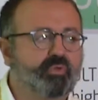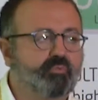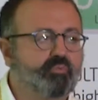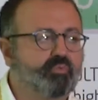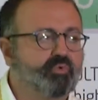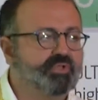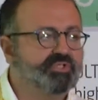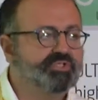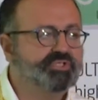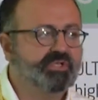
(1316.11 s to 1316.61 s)
in
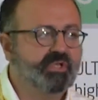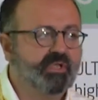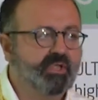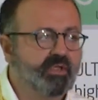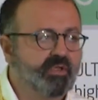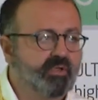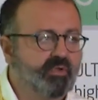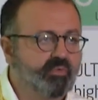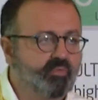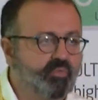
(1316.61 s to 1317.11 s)
which
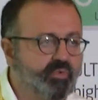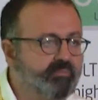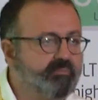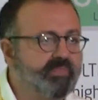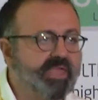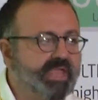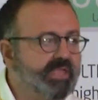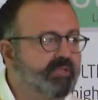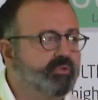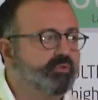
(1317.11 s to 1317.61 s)
we
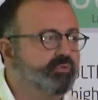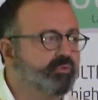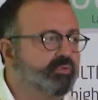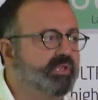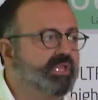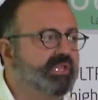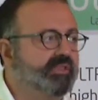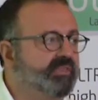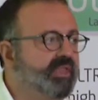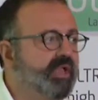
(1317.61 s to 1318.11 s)
may not
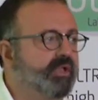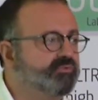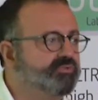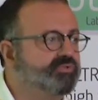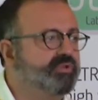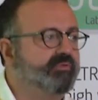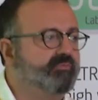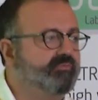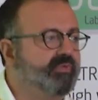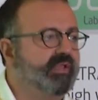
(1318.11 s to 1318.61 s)
need downstream